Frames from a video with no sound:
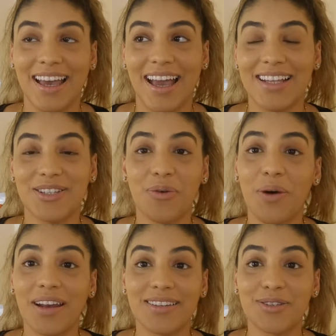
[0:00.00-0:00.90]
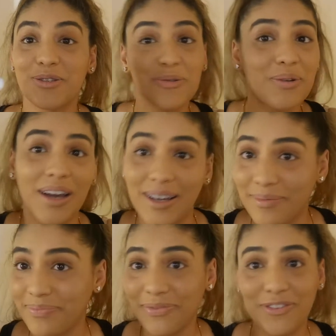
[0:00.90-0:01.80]
I don't want to suit
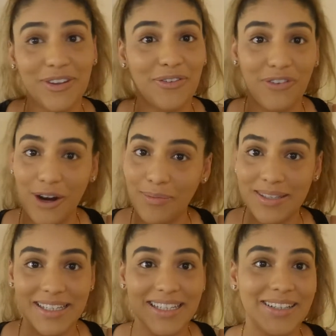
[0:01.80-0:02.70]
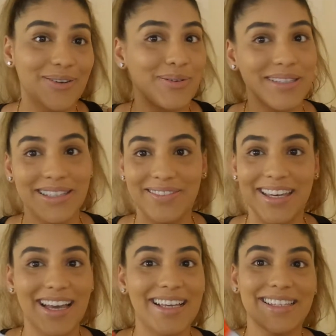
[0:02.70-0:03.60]
up for the pharmacy to go to
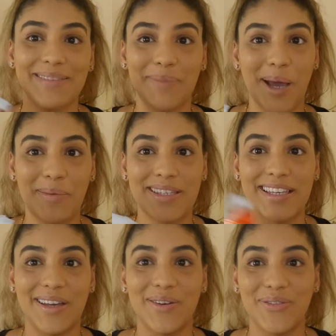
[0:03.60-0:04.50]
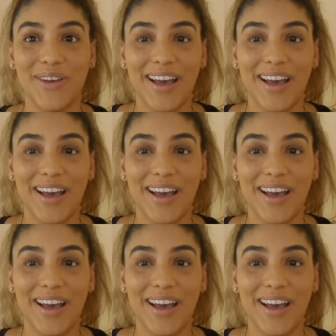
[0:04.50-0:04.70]
CVS and buy myself